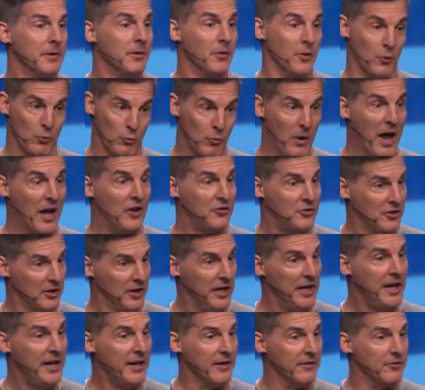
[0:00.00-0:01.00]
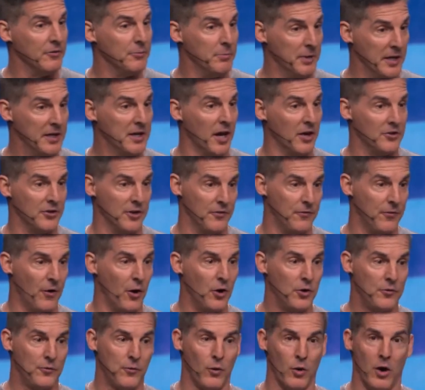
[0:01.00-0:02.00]
The rest lived because the
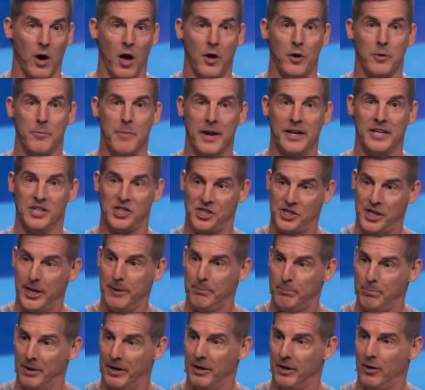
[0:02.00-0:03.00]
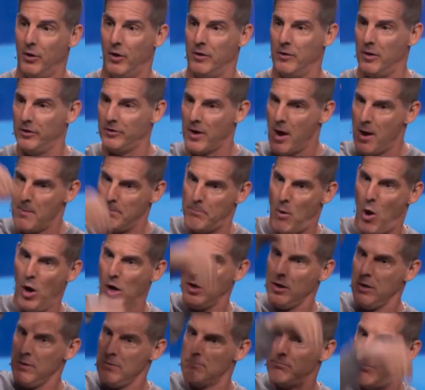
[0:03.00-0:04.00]
first 400 made a sheep pillow and they're
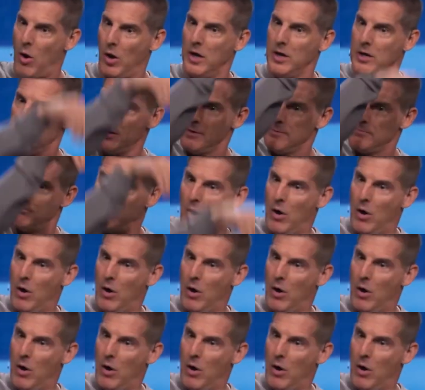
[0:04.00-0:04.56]
boing, boing,